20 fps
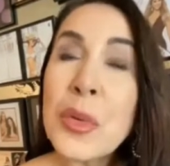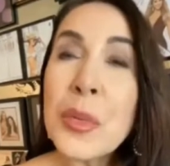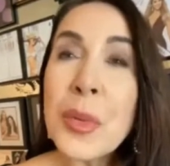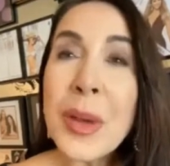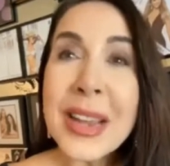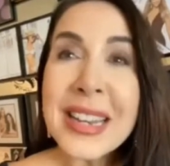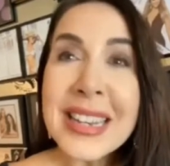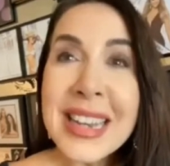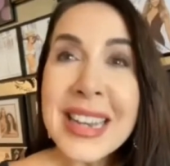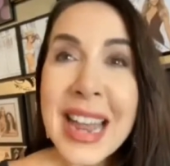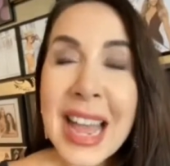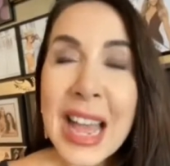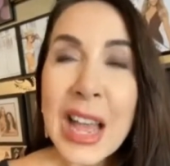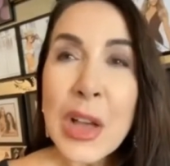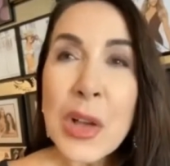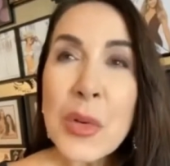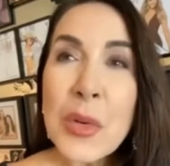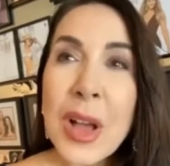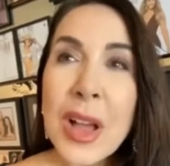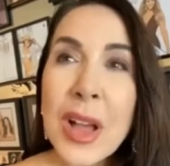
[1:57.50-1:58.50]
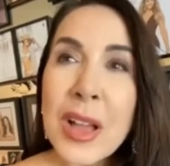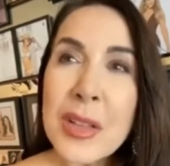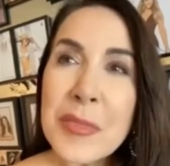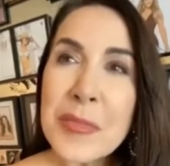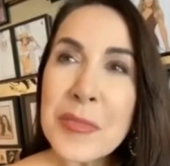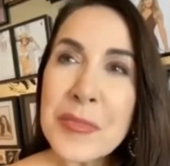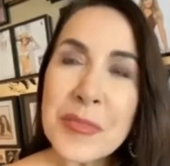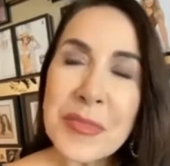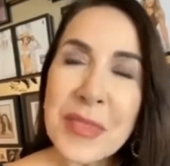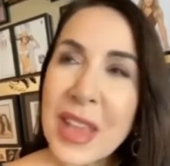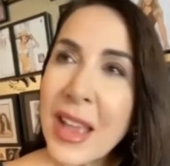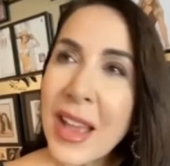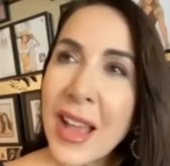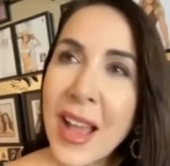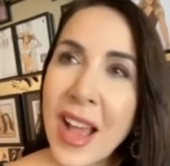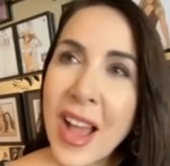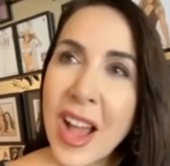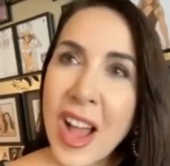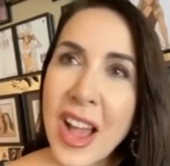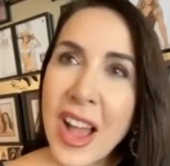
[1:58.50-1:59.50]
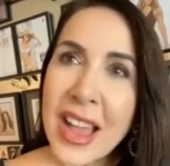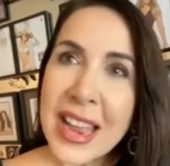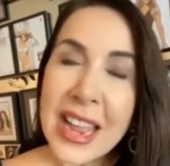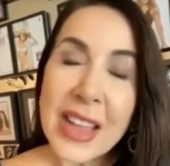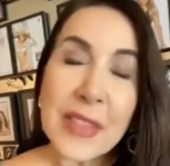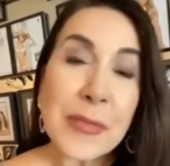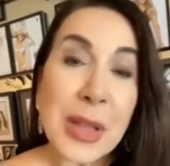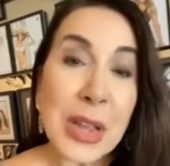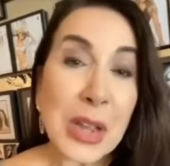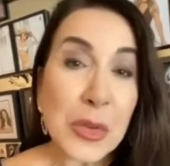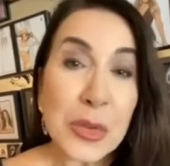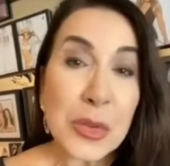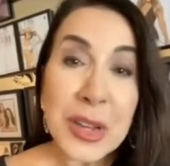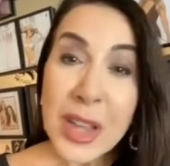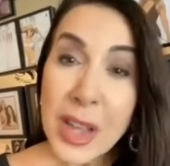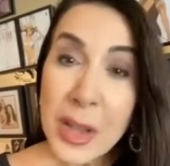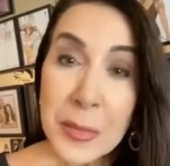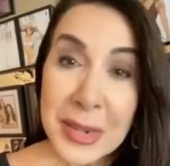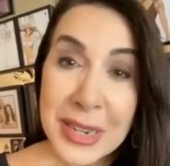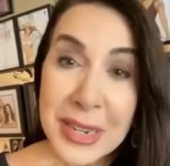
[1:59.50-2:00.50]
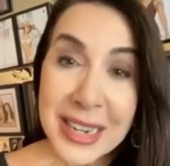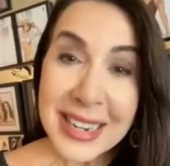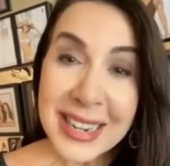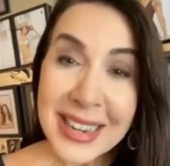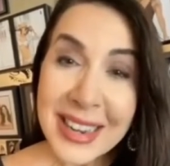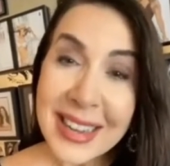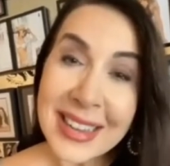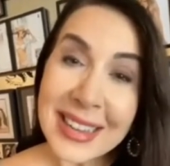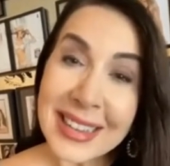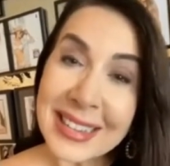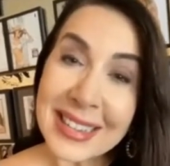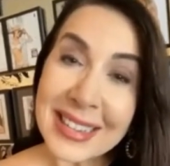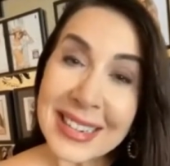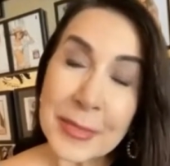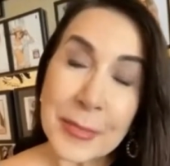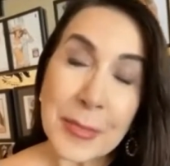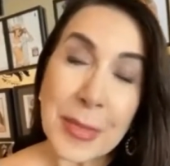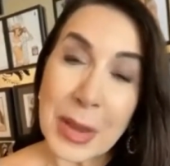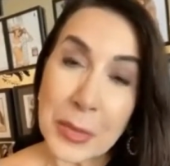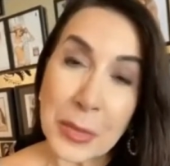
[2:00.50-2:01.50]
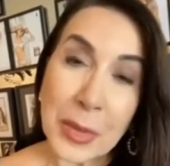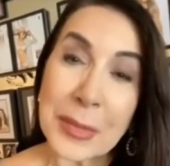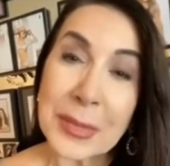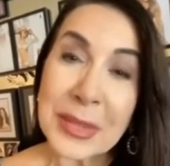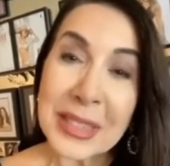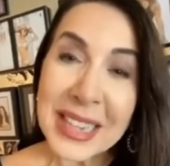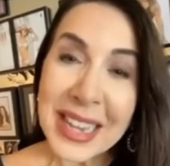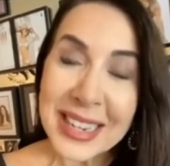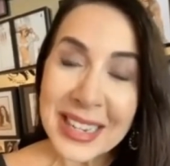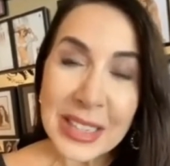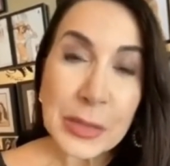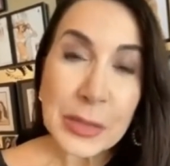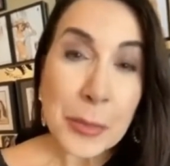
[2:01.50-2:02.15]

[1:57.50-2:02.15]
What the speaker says: right now, I have my own company and my website is